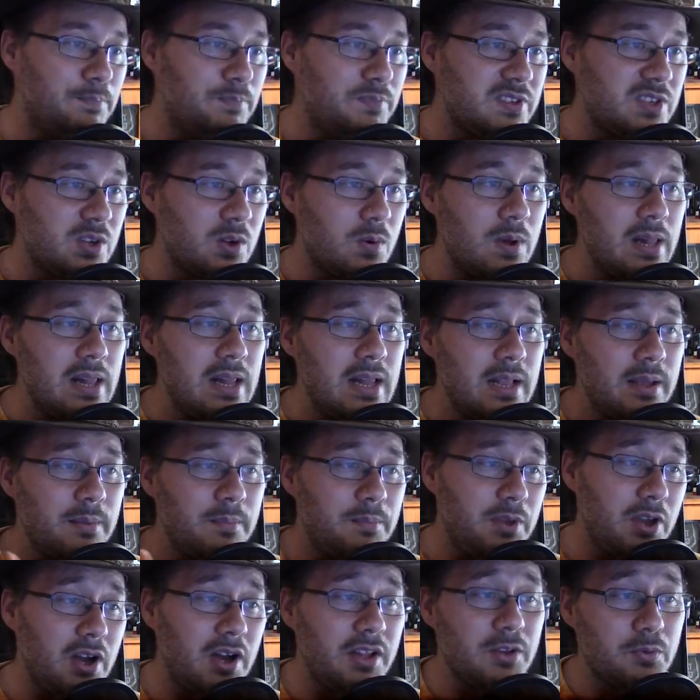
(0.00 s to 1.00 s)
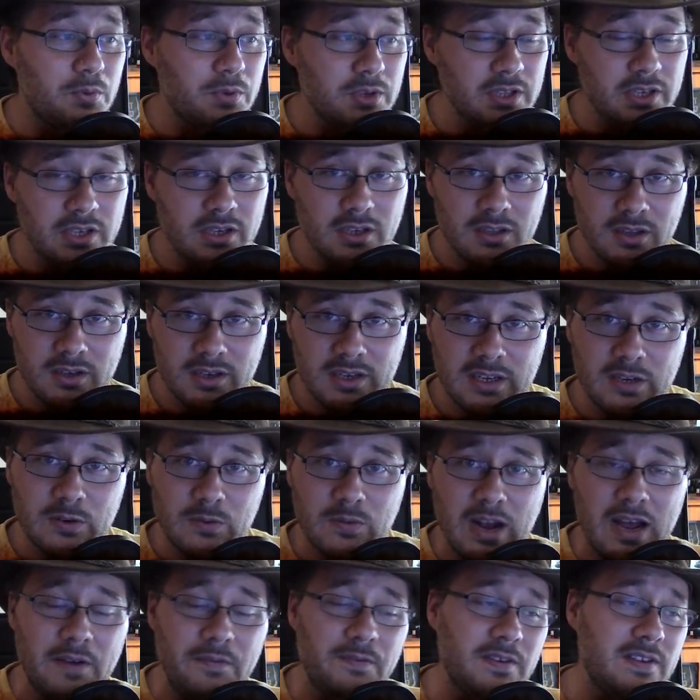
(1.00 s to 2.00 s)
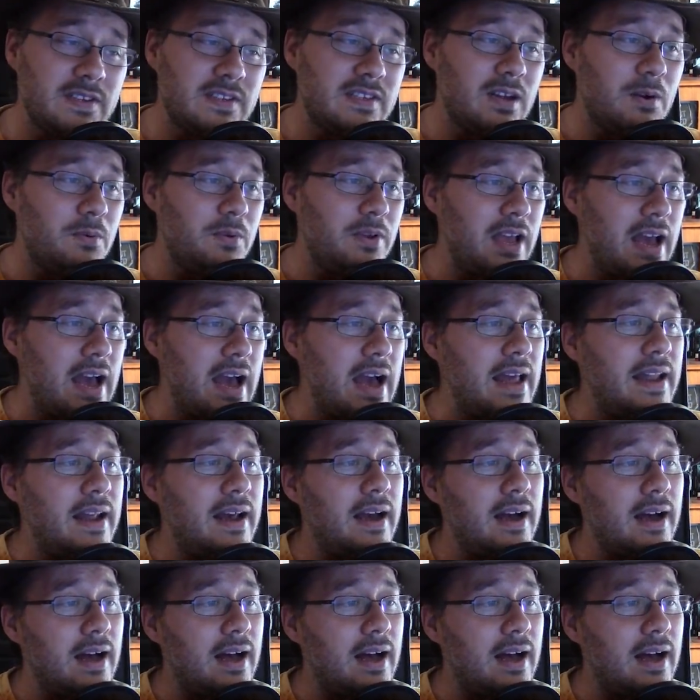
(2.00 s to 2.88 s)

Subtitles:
So beyond the really good looking graphics that we had,